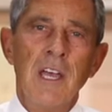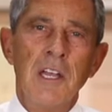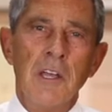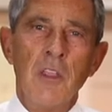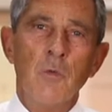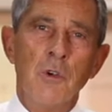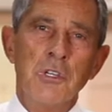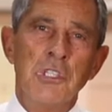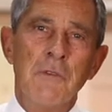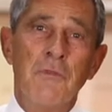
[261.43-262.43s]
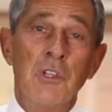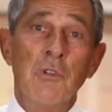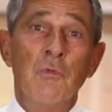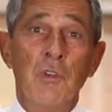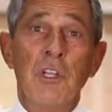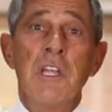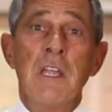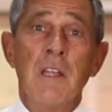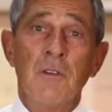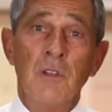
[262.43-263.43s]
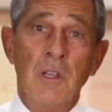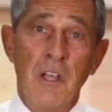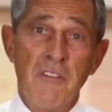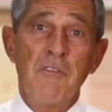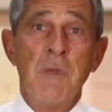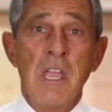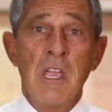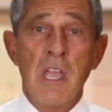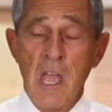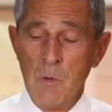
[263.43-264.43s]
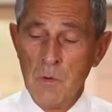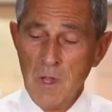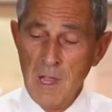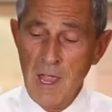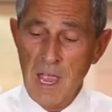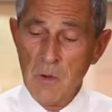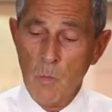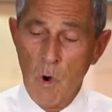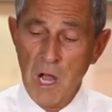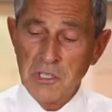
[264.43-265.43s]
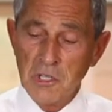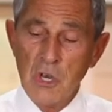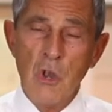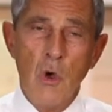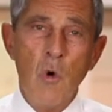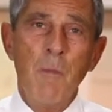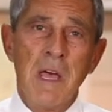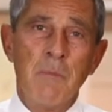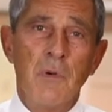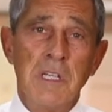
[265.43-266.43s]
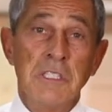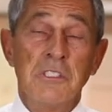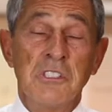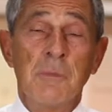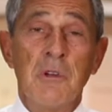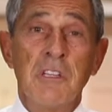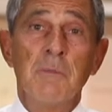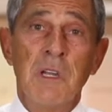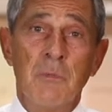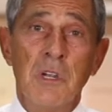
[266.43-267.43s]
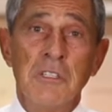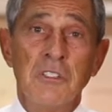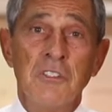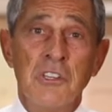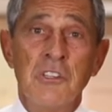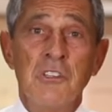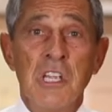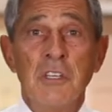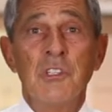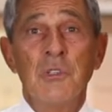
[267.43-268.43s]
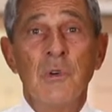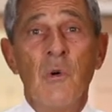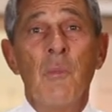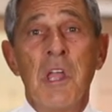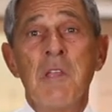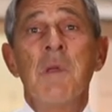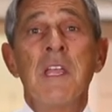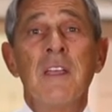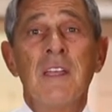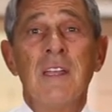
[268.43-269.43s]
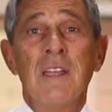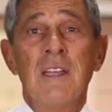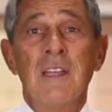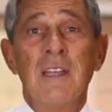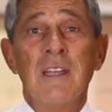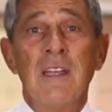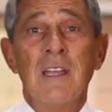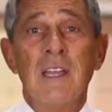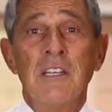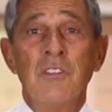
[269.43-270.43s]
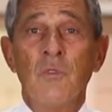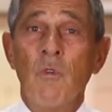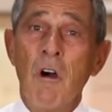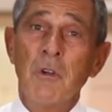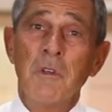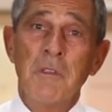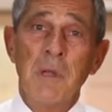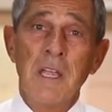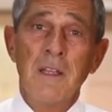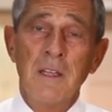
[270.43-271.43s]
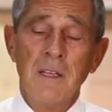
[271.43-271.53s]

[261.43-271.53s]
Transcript: In other words, if you really love me and want to know my presence, experience my presence, then you need to obey me and to walk with me.